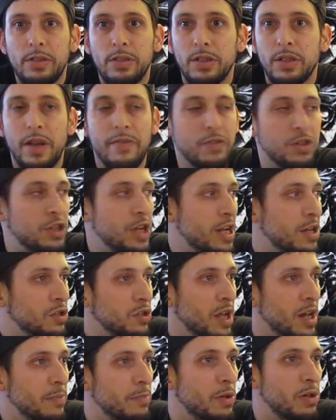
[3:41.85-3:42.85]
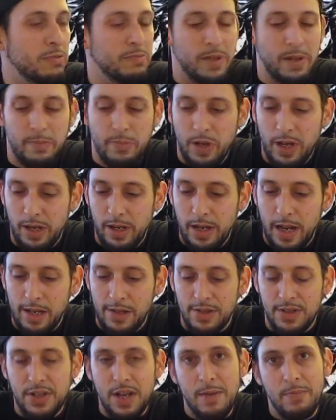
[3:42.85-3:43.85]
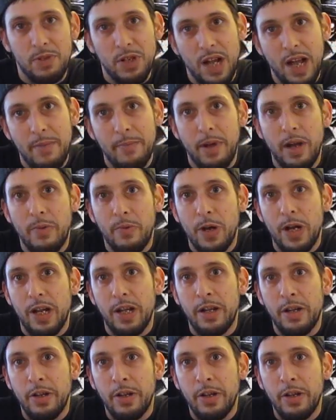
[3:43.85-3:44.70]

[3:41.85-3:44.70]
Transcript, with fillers: I'll never change that about me. But at the same time, I want to,